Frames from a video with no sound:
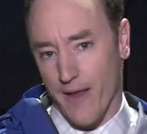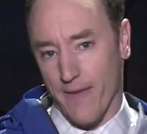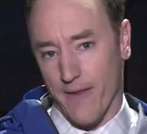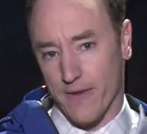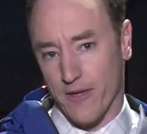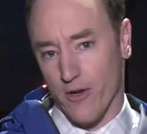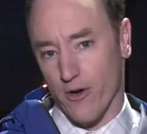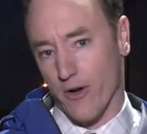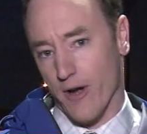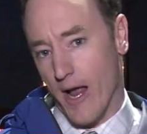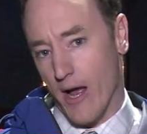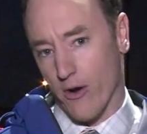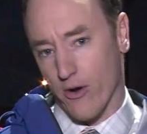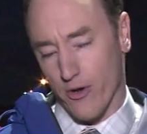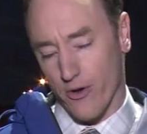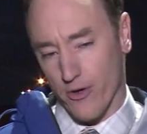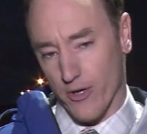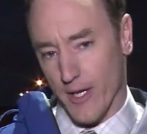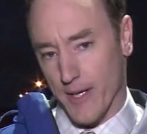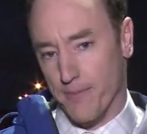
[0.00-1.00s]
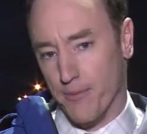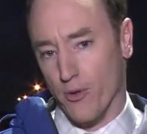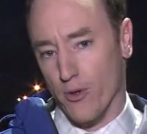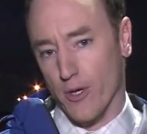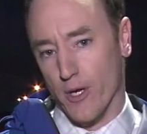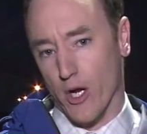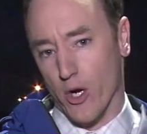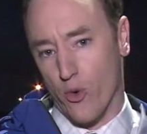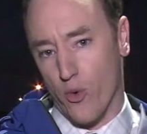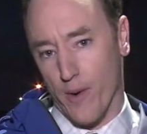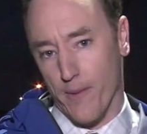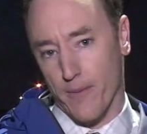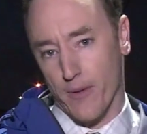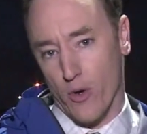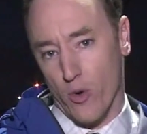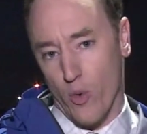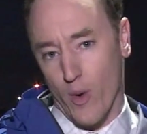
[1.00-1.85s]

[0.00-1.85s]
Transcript: that they are now currently pulling equipment